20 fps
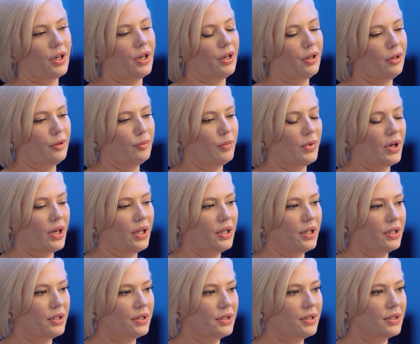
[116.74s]
and
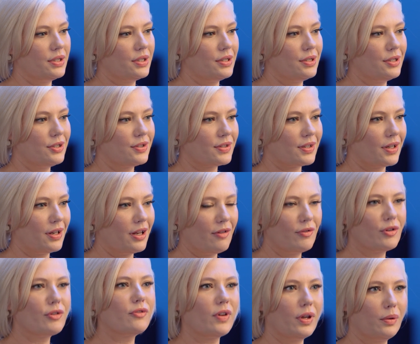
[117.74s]
then just kind of
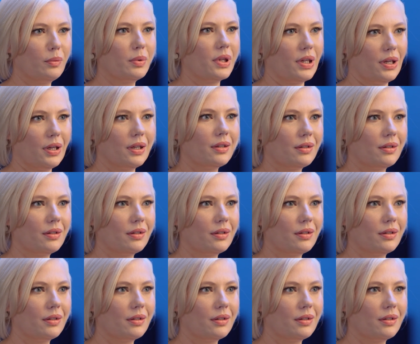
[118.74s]
having fun with it.